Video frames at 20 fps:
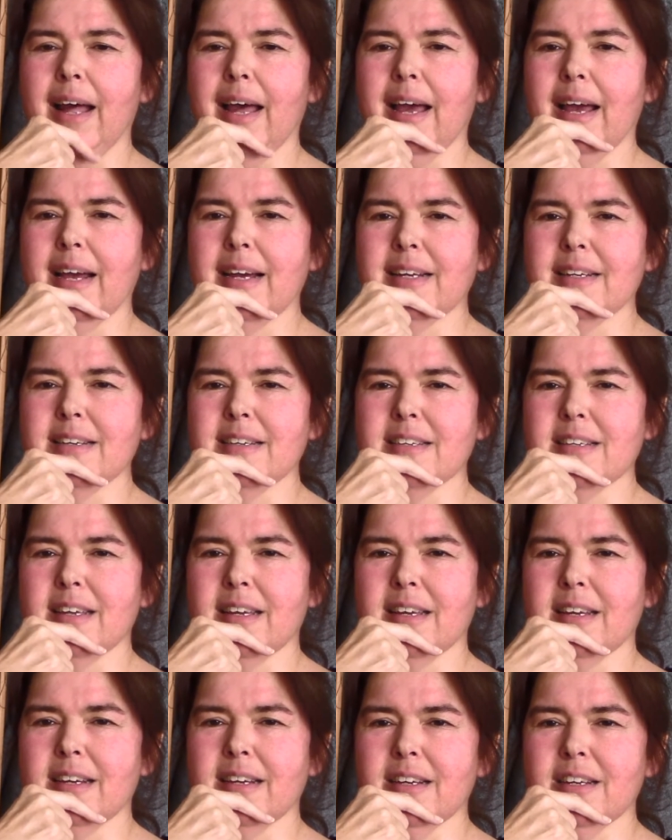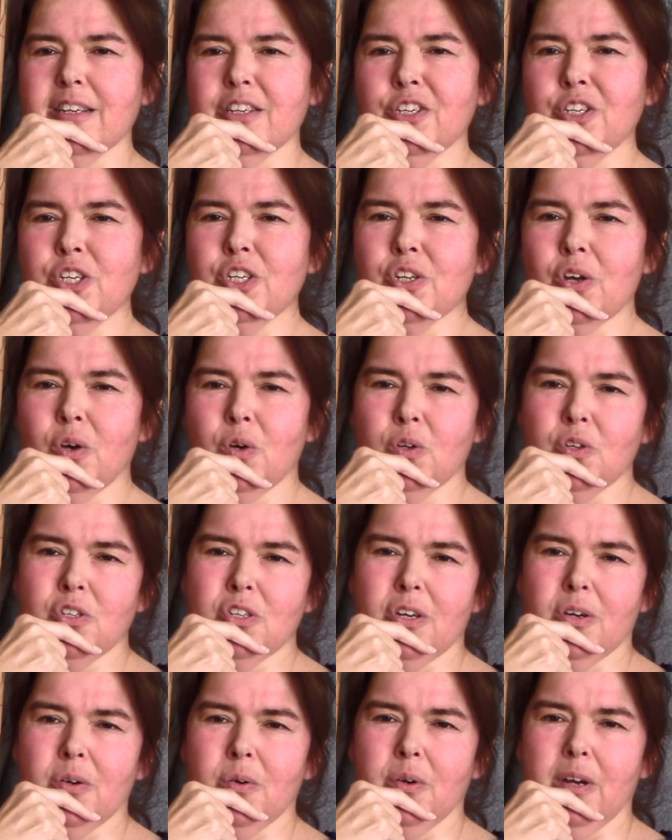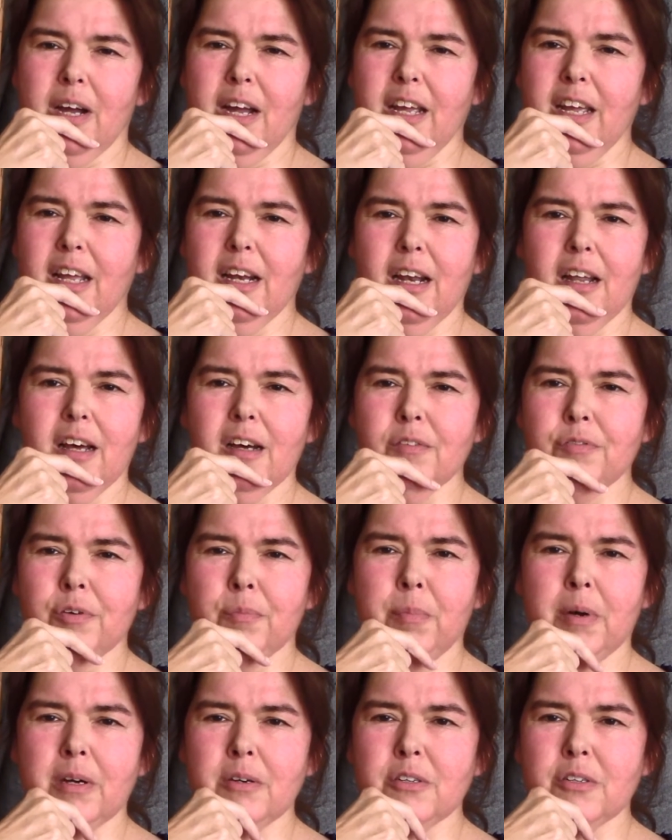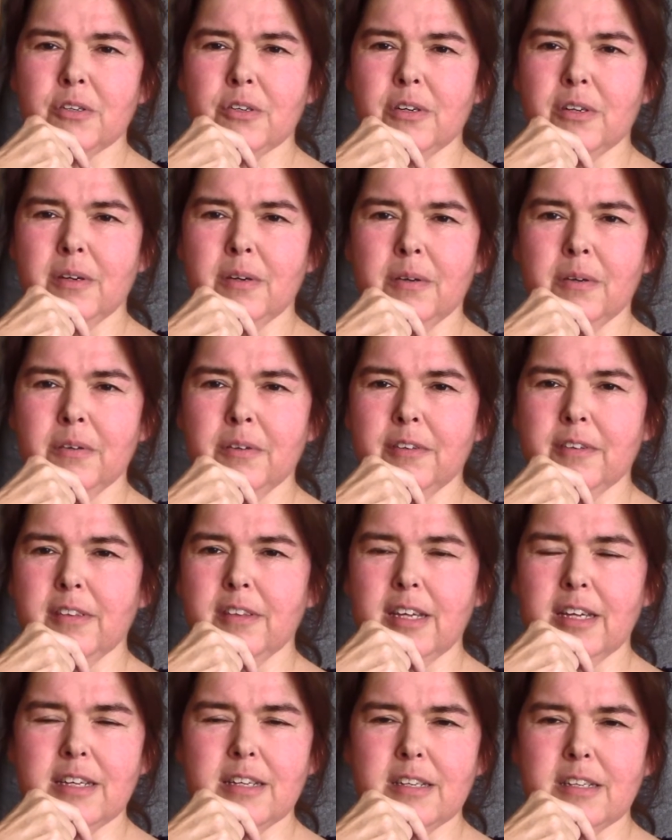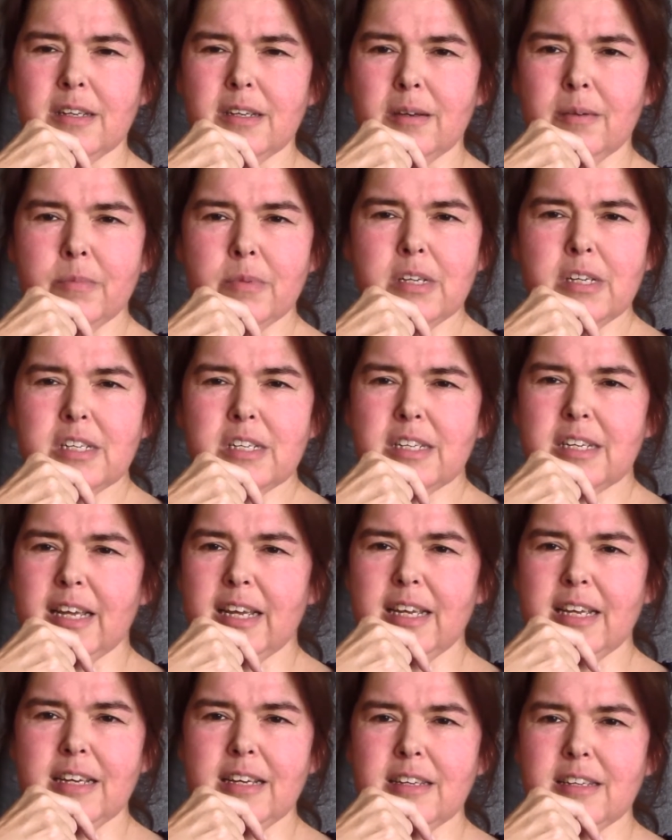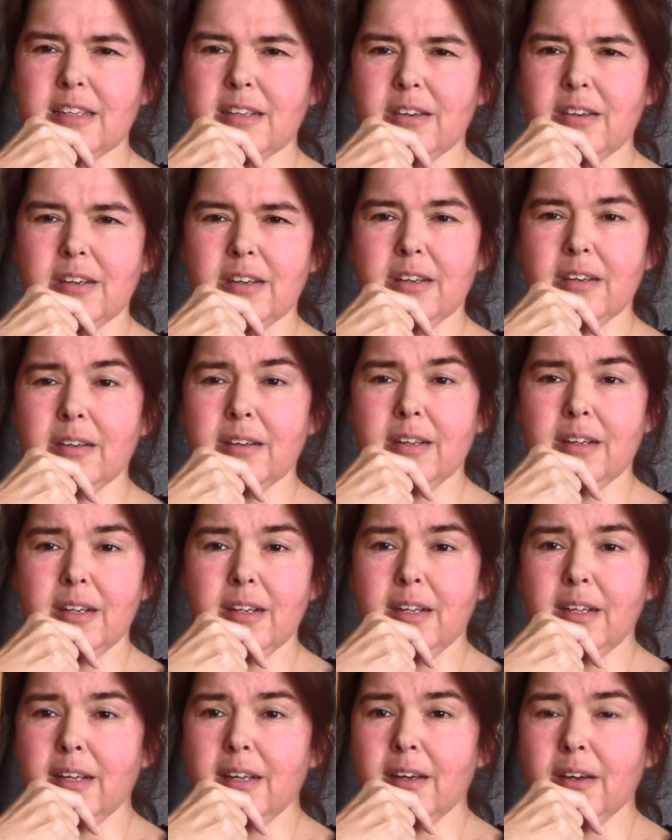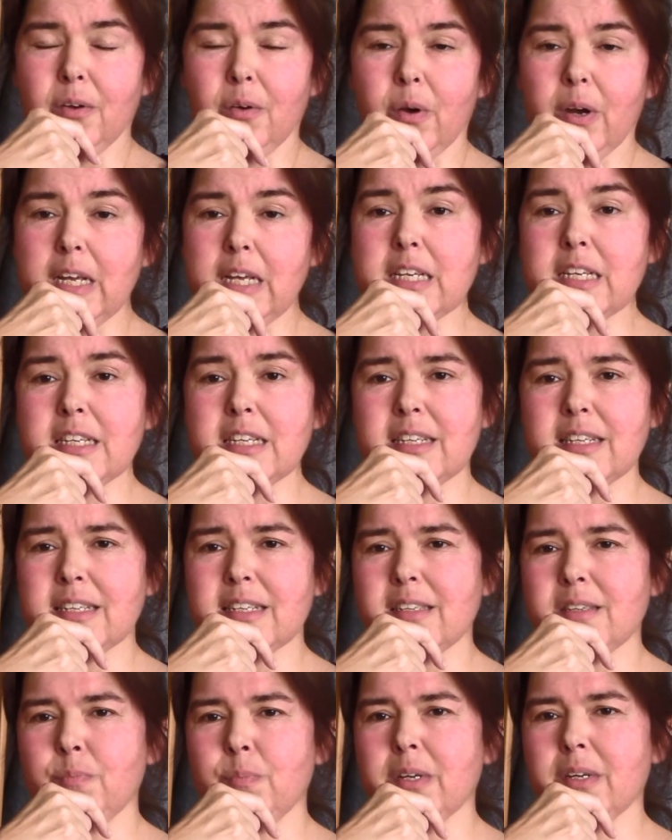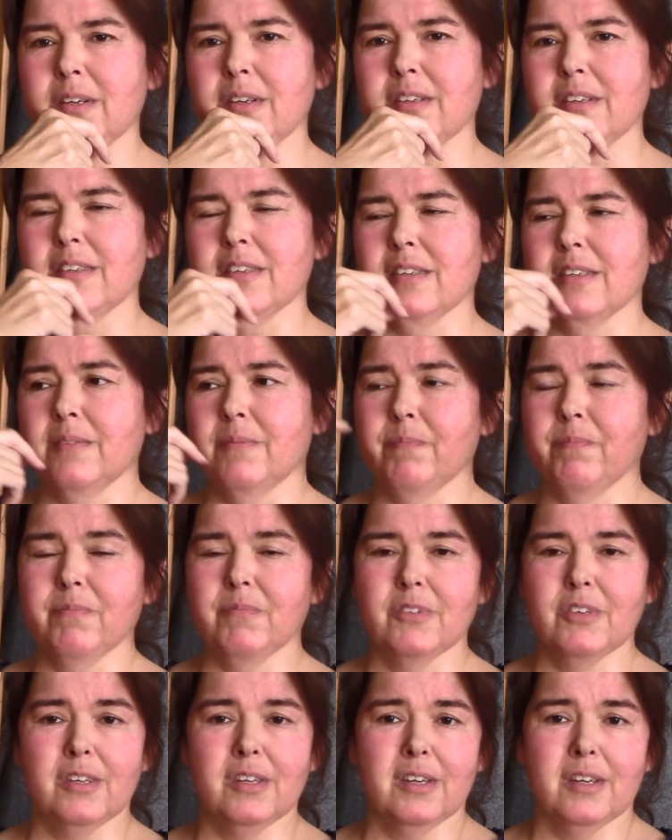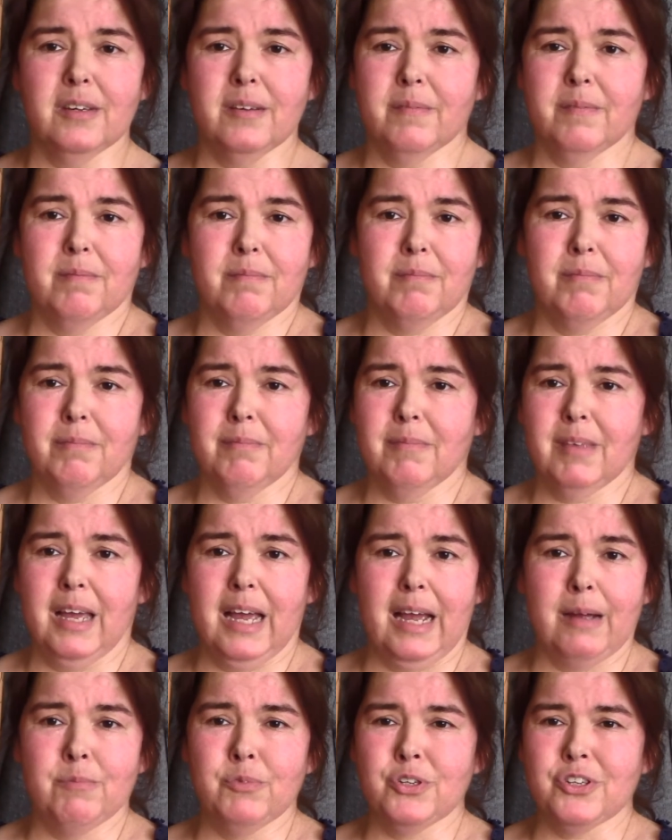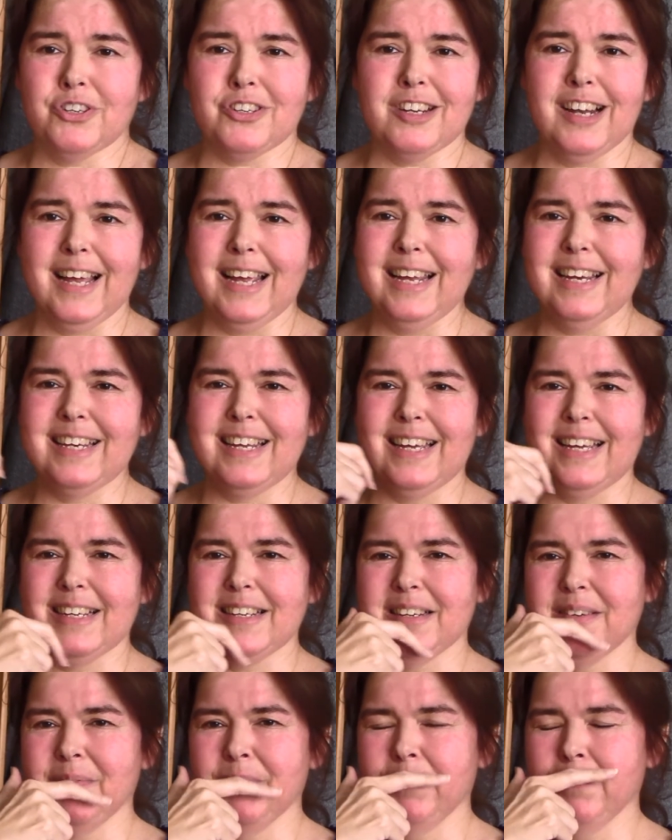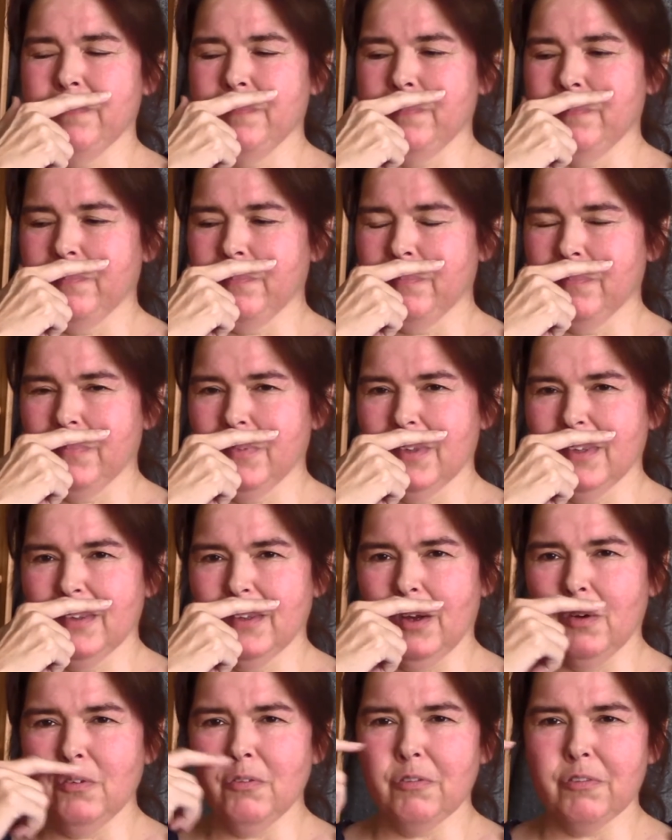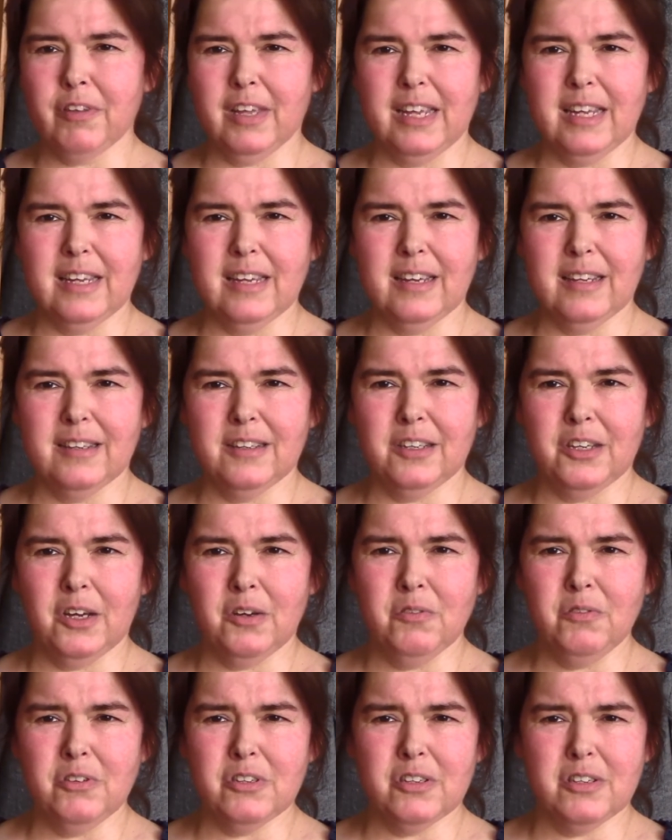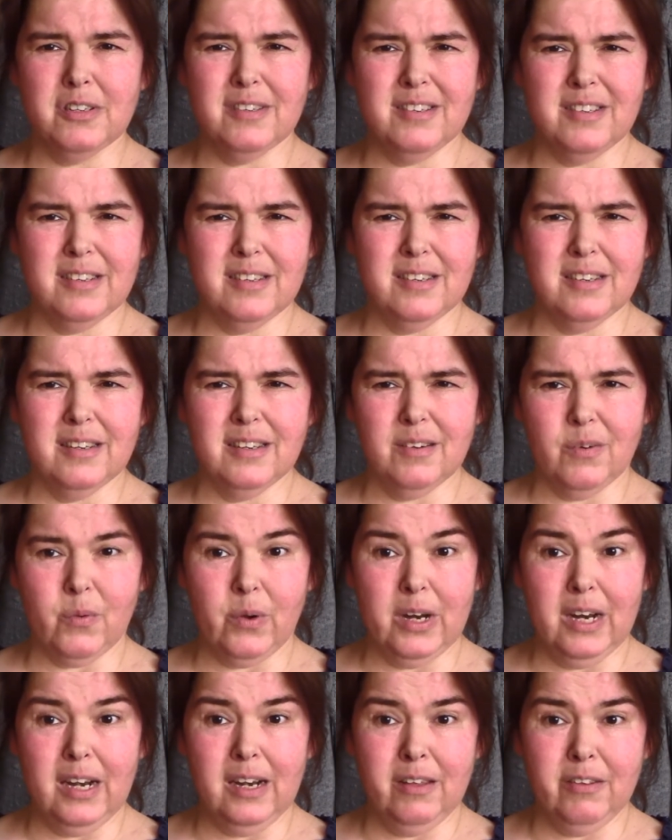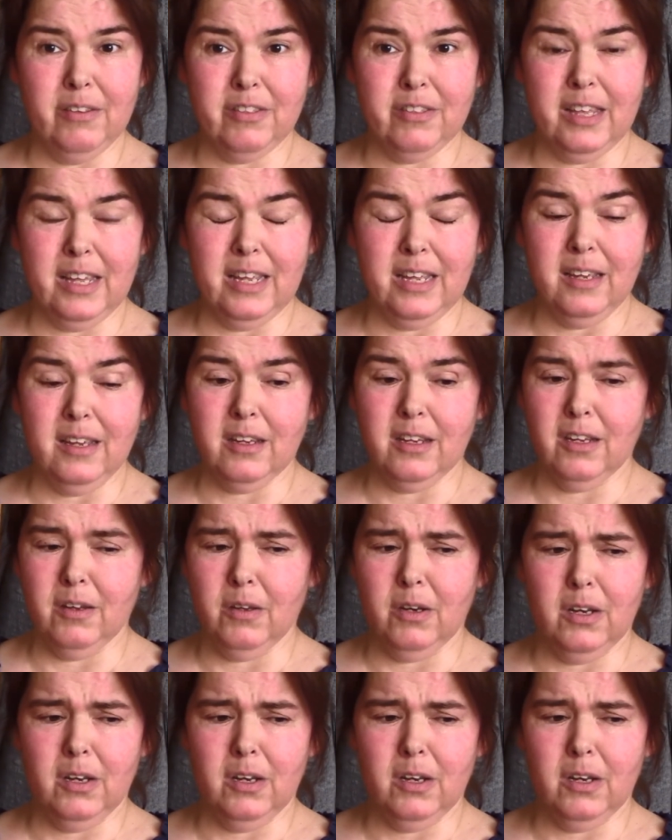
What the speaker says: And she's also, I can laugh about her things, her mistakes, her craziness, because I'm just like that. Don't really think,